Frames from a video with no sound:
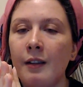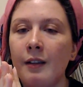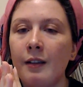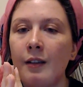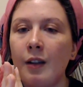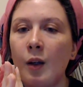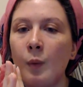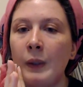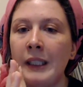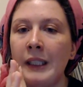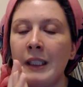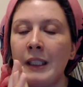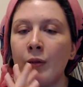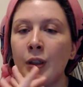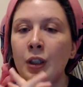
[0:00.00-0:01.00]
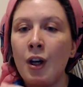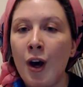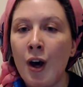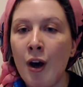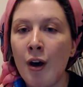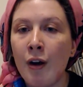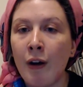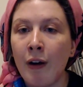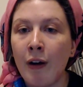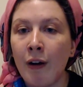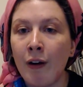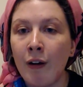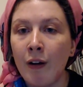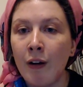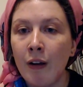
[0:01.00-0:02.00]
We need to return
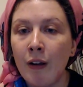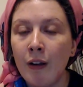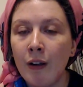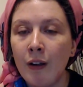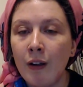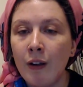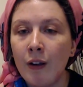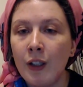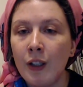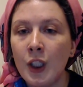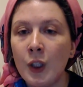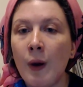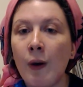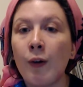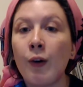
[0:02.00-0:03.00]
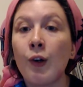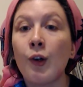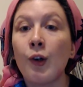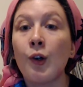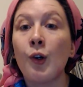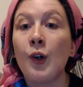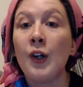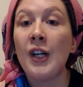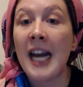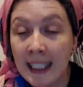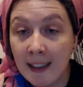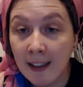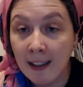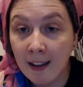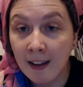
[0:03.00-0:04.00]
to our
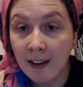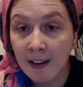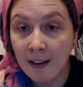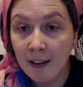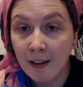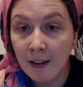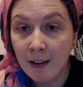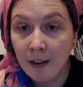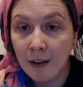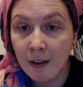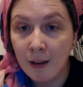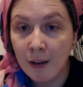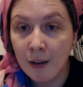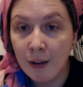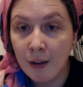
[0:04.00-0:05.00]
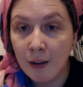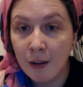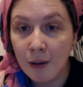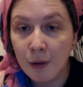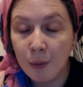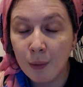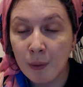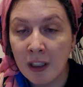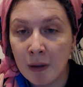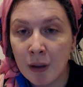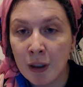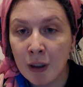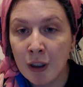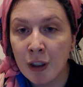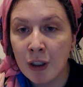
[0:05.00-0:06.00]
Creator. We need to
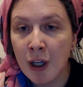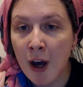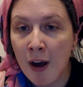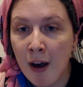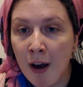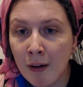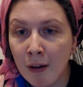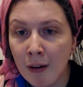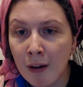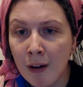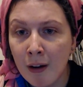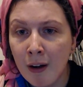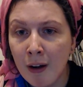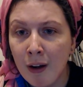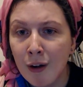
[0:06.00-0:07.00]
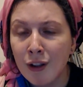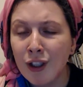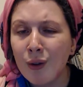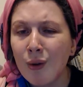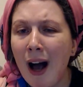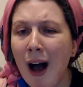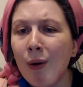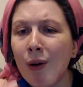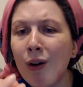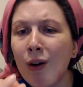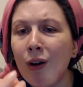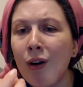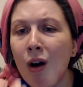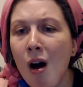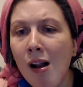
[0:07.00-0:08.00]
return to our
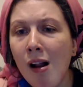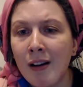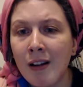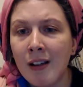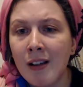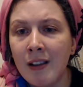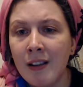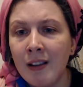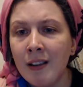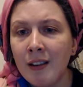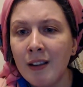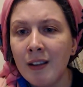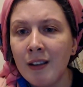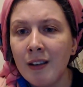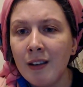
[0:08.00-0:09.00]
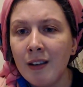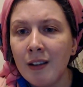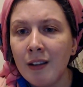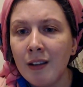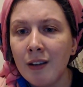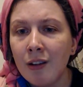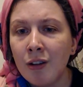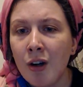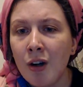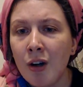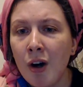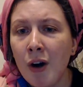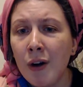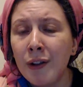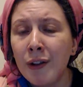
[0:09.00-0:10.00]
gods, the gods
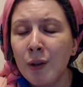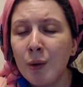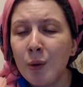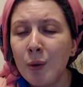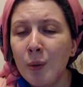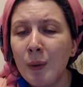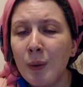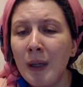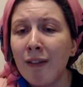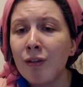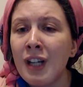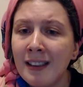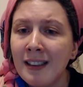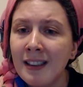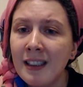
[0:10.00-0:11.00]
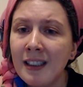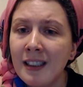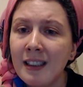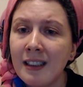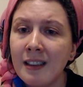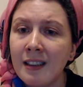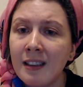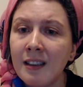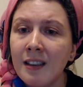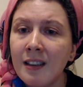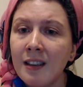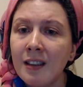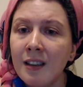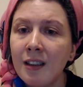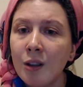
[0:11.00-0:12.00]
we have rejected.
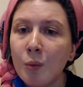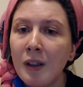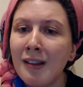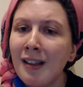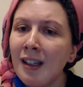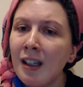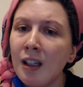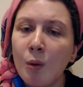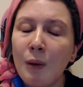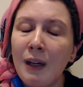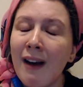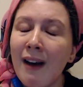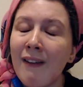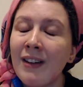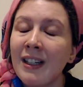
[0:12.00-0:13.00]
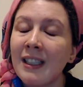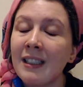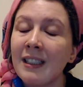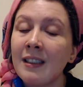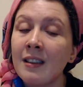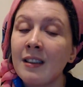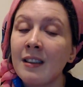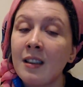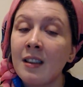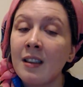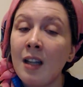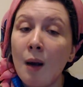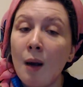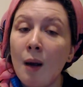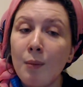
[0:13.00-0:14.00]
We think we have accepted him, but
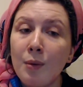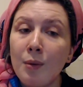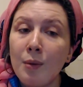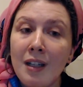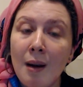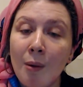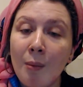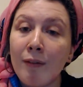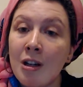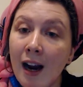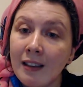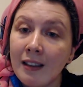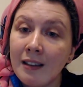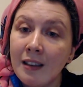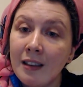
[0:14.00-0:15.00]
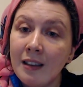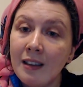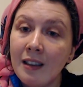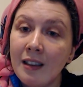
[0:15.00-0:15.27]
we have rejected him.